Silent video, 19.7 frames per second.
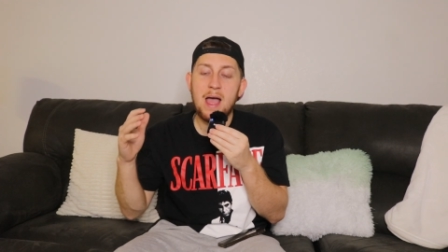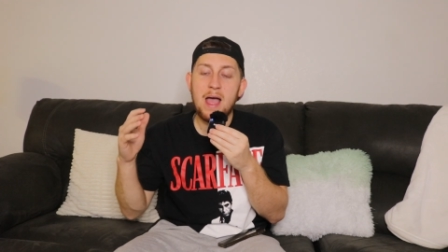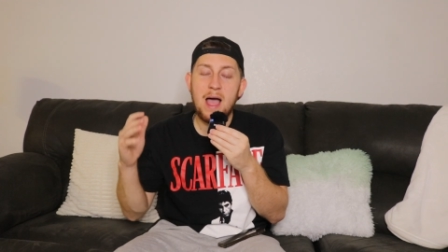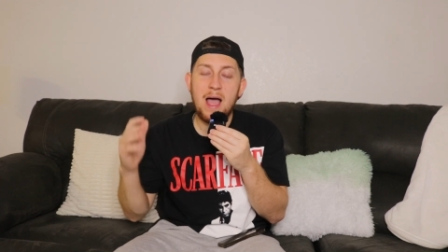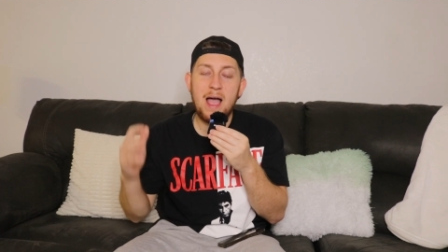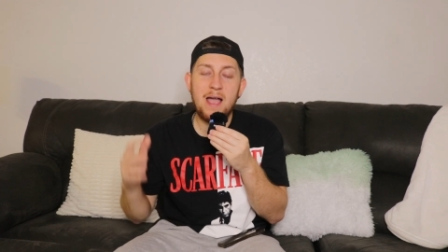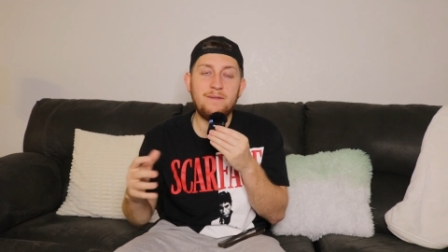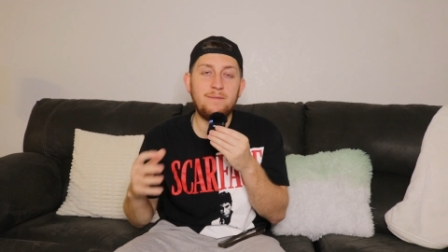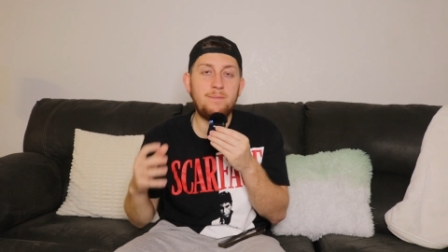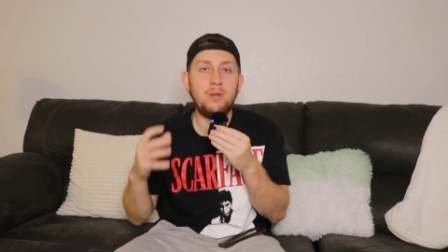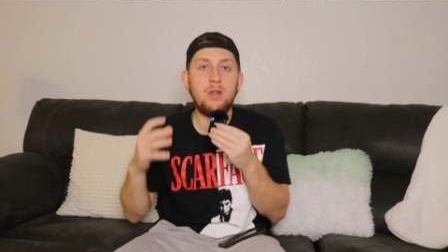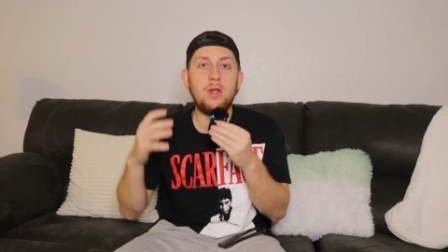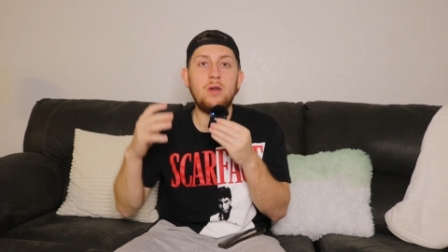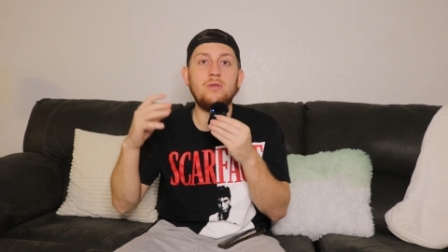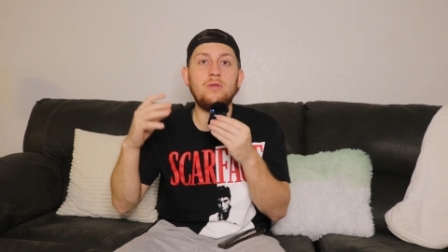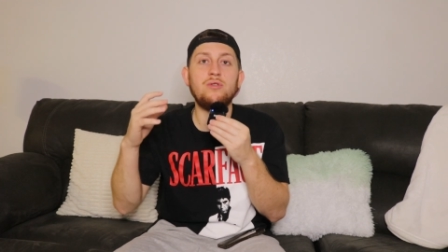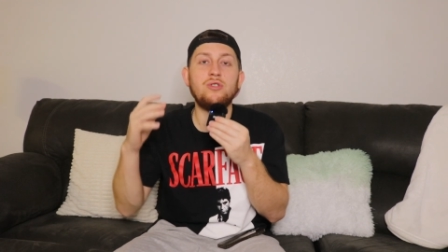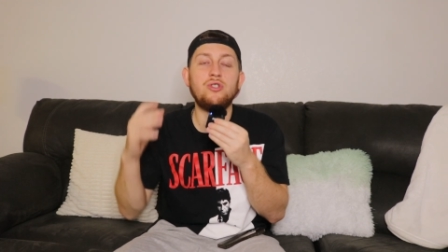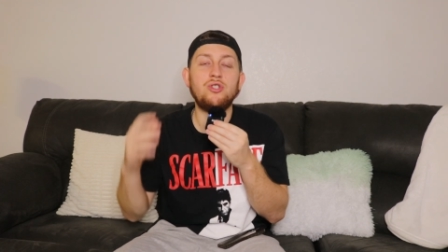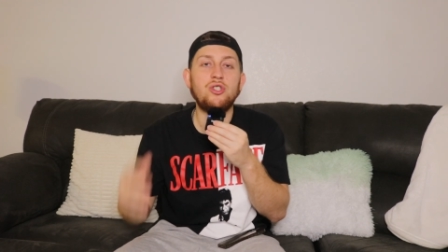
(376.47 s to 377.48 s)
I've
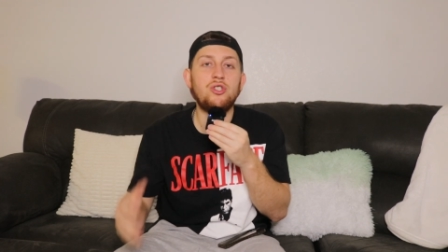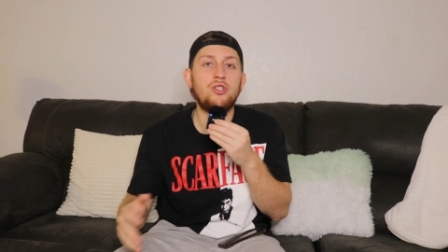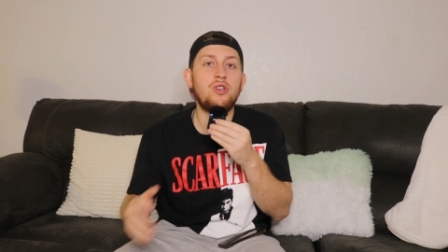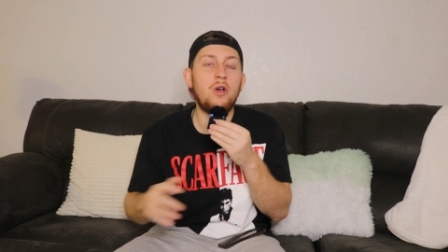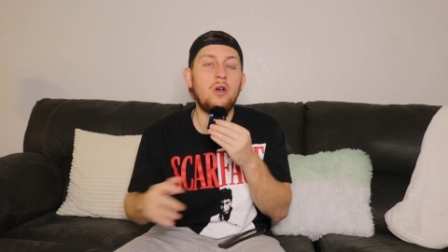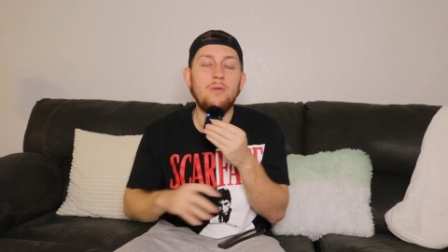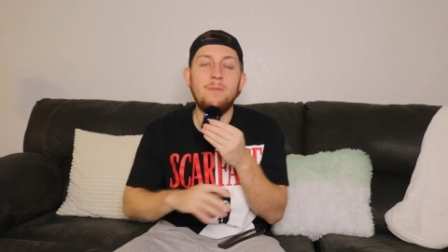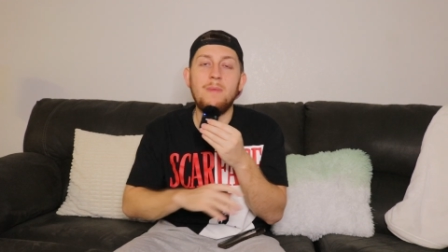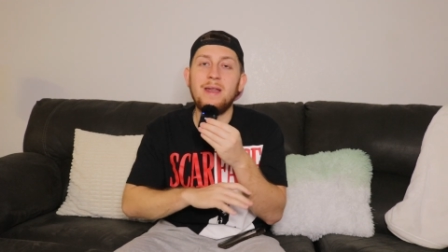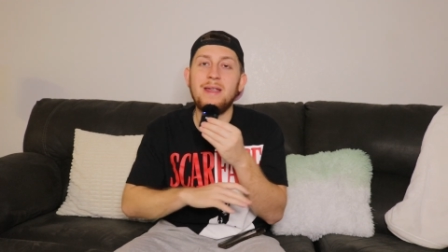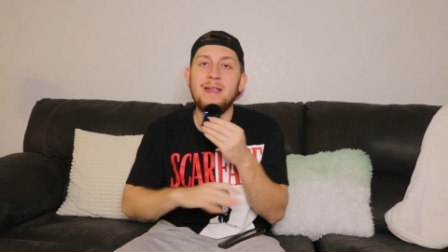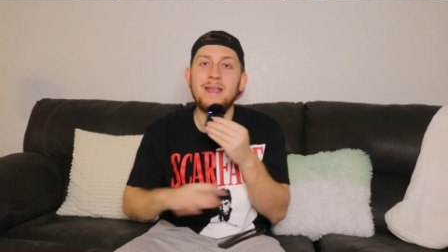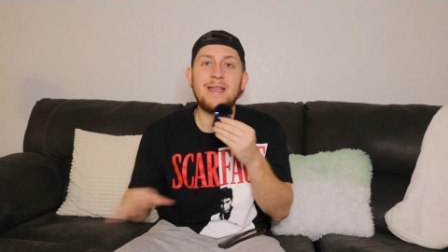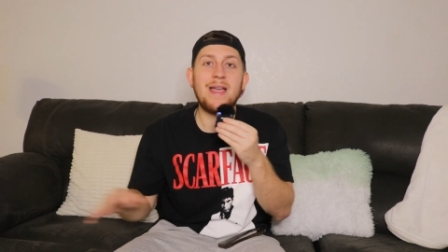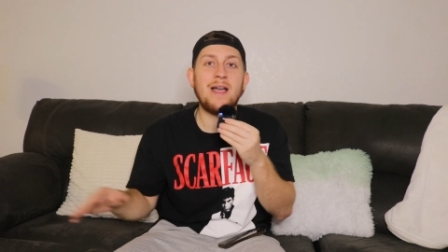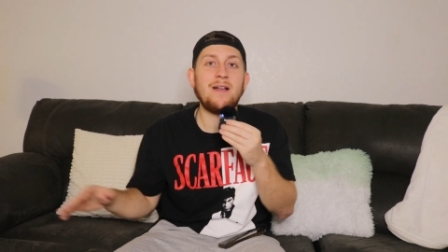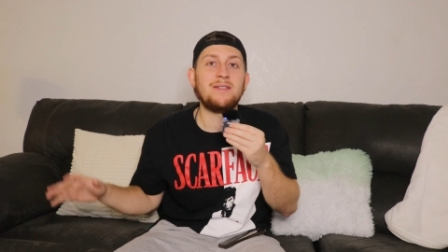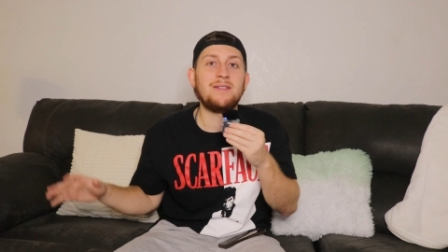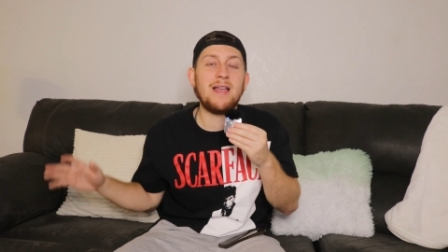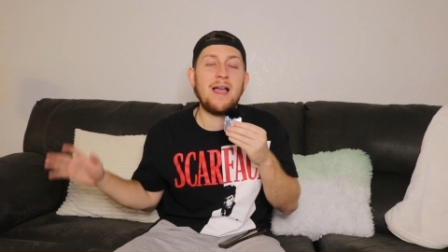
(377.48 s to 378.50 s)
blown so many
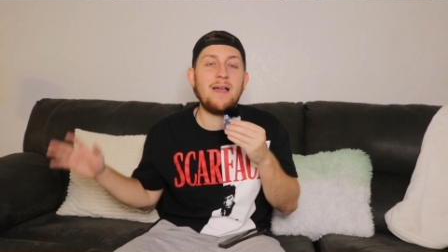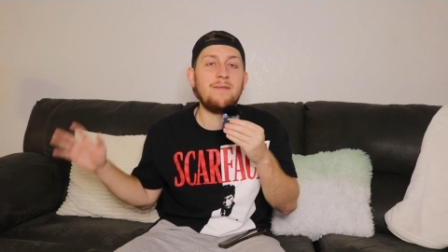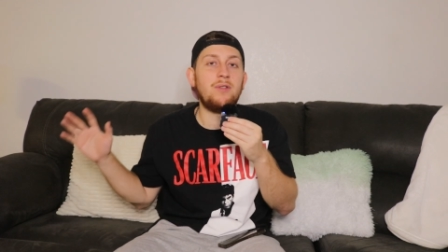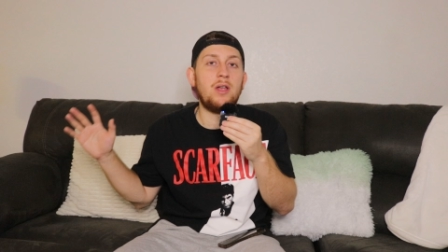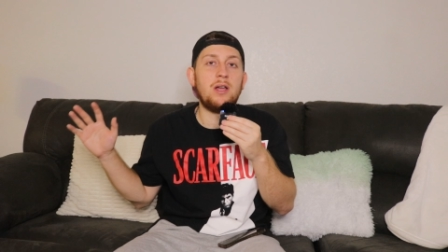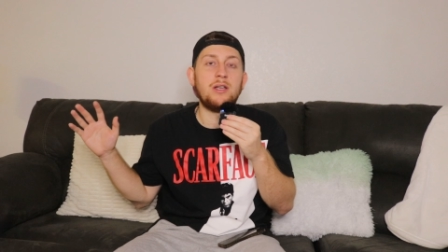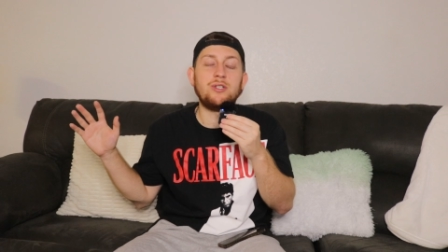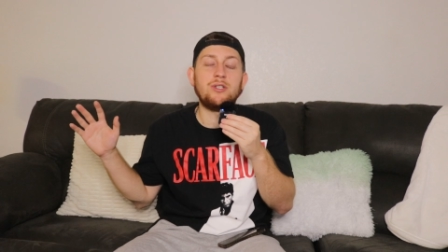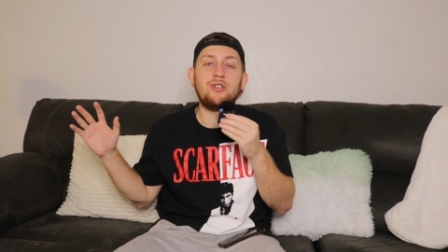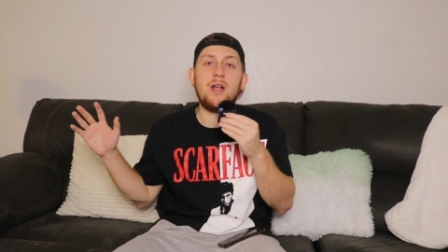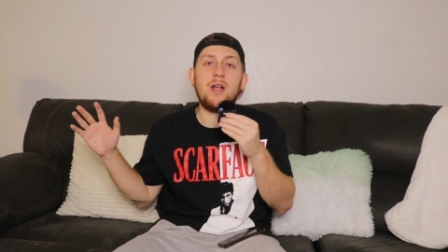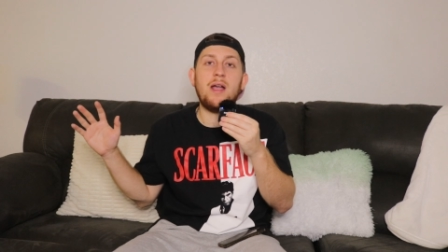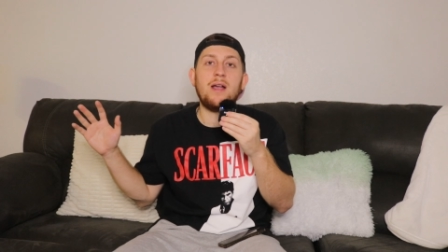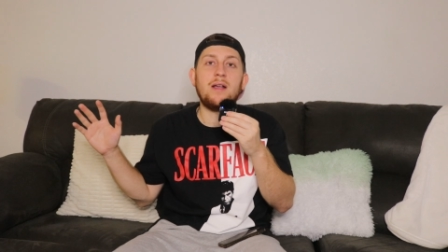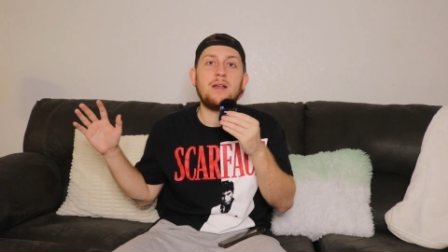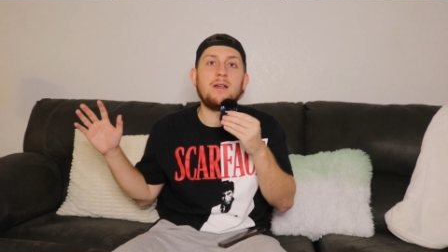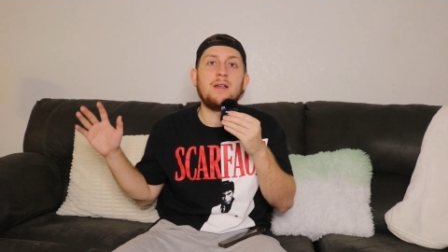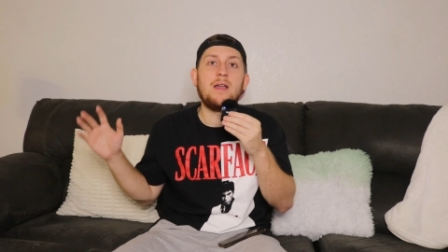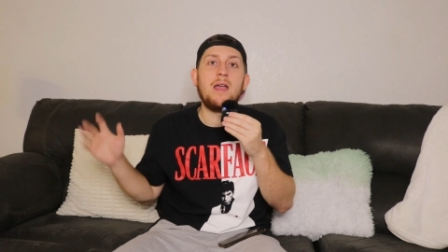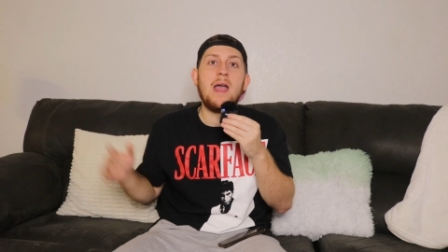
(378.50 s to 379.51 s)
accounts, I've lost
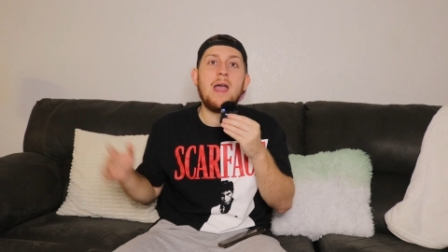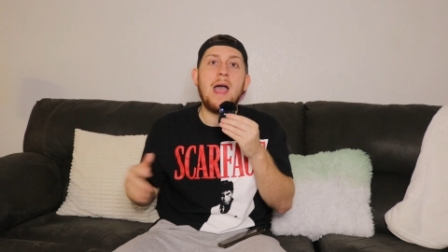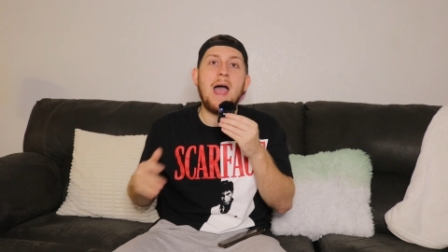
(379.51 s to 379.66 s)
track.